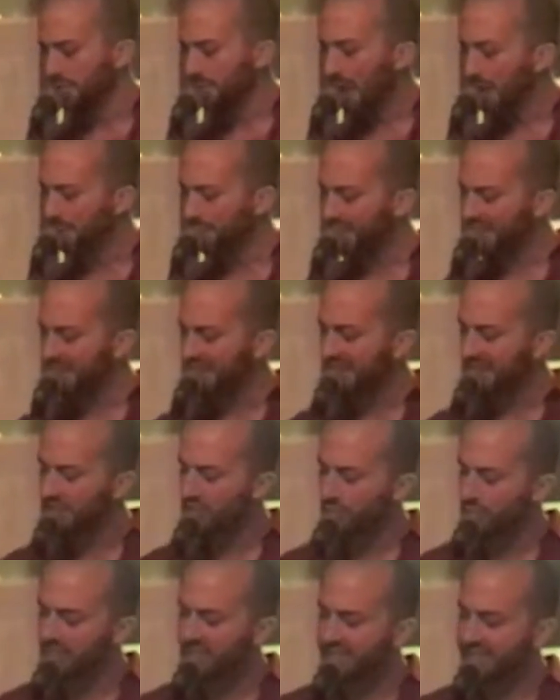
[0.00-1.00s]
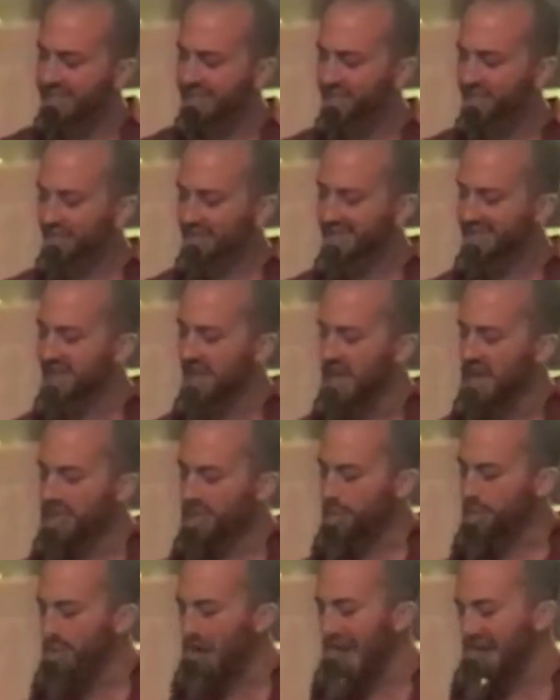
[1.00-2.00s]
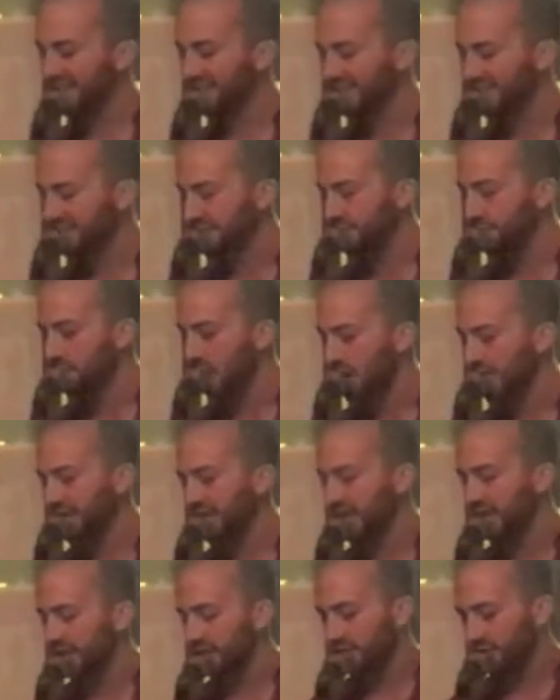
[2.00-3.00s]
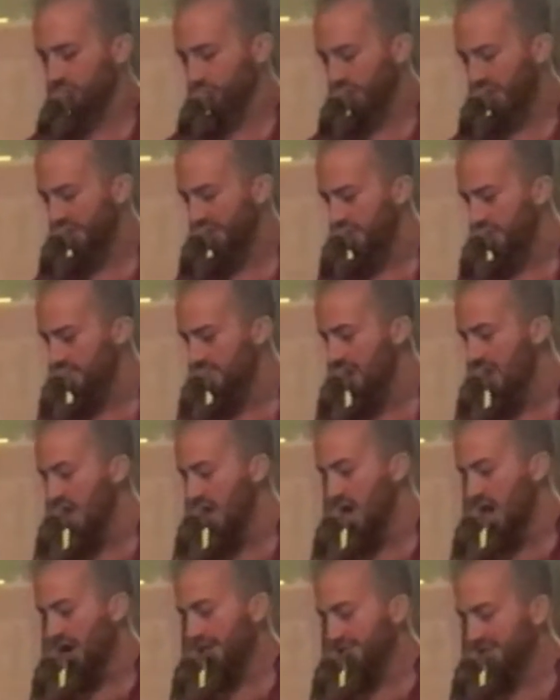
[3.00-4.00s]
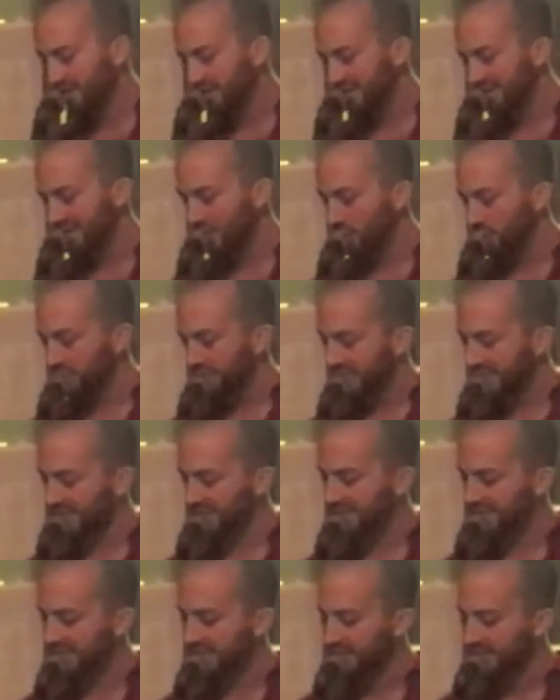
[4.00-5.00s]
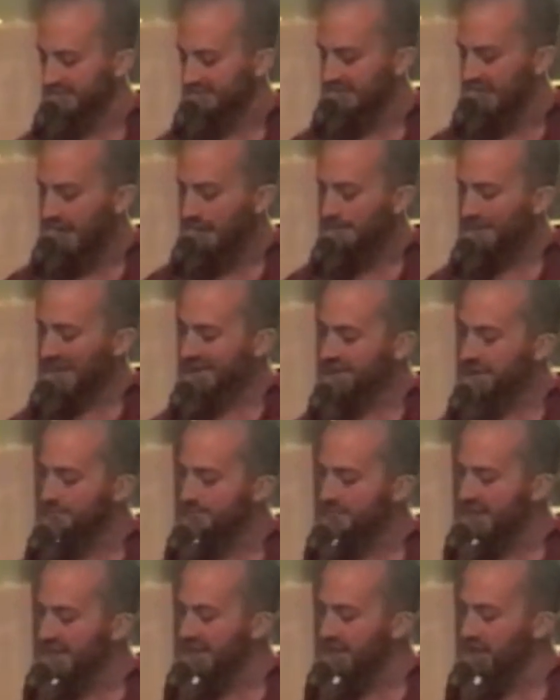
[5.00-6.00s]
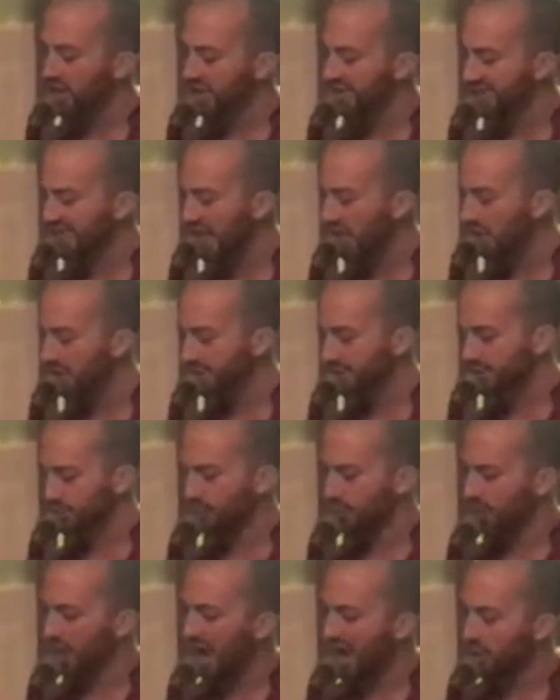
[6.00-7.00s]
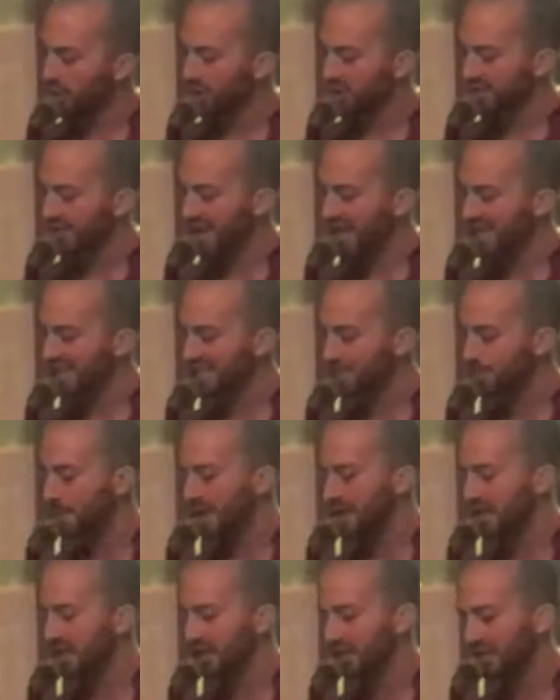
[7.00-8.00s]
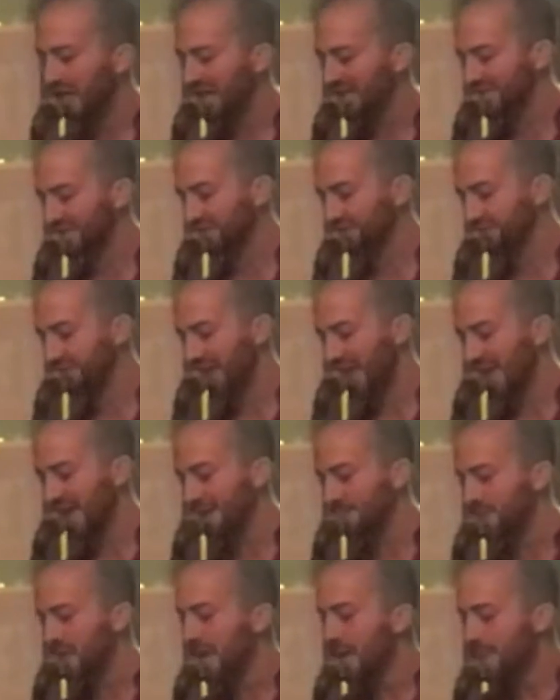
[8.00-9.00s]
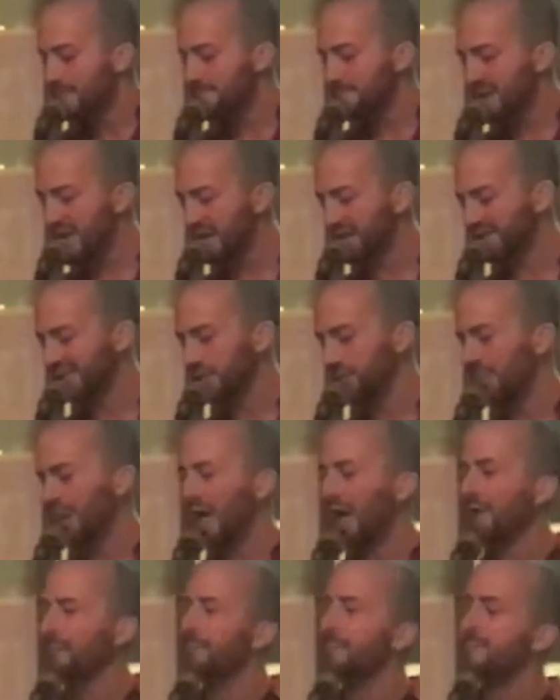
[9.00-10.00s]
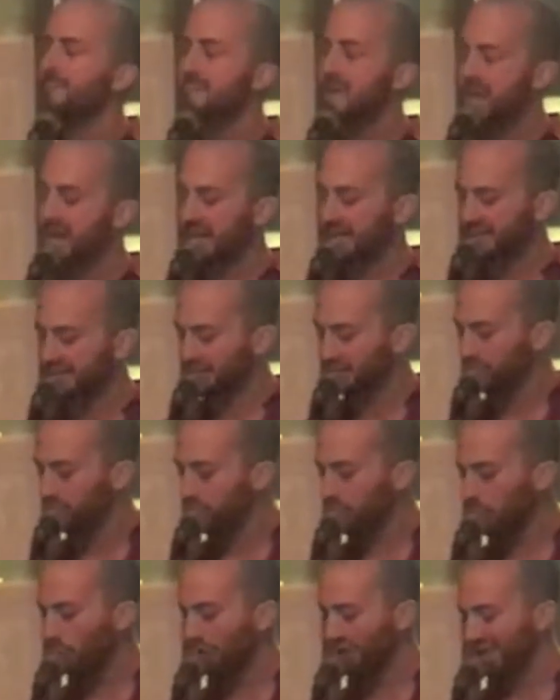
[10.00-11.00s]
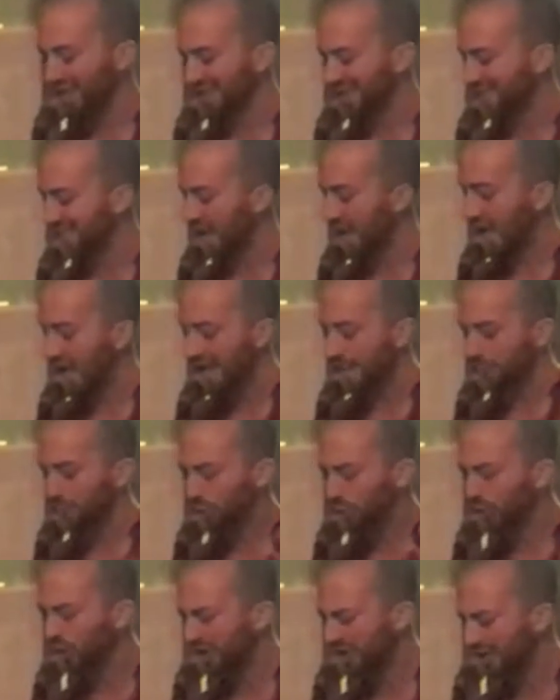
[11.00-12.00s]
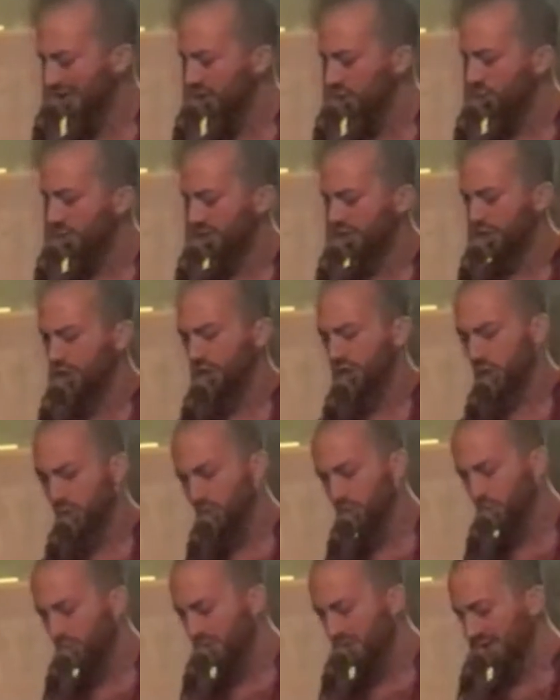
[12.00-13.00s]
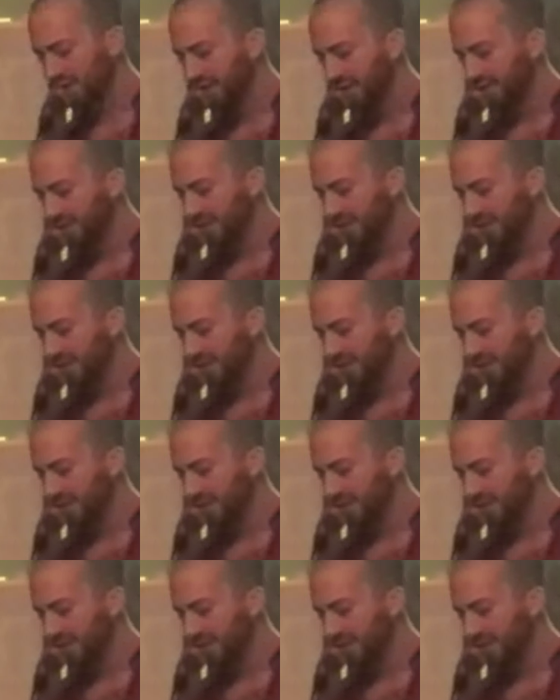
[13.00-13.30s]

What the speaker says: Pumpkin, can you reteach us the practice of marking the rhythm of the slow seasons by committing ourselves to prioritize spending lots of time, minutes upon minutes of glorious time cooking with you?